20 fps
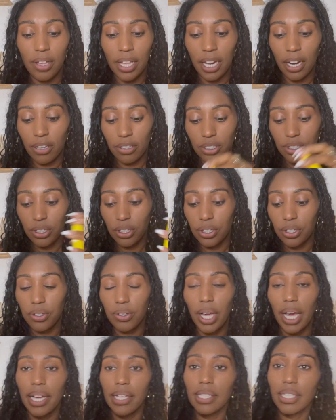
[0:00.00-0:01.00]
and I'll show you
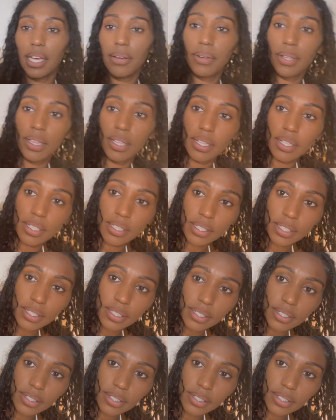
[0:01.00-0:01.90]
guys how it looks.